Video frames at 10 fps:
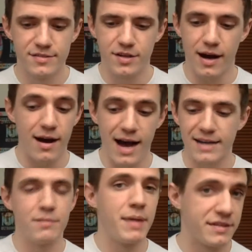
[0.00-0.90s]
I
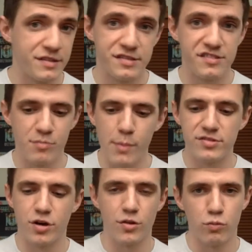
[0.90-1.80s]
didn't make this system up.
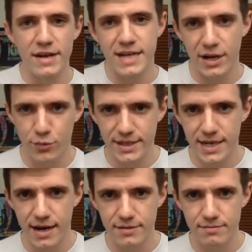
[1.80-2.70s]
It's called the red dot, green
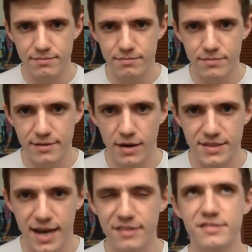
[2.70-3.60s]
dot
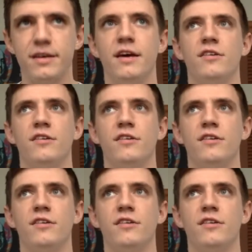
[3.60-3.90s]
test.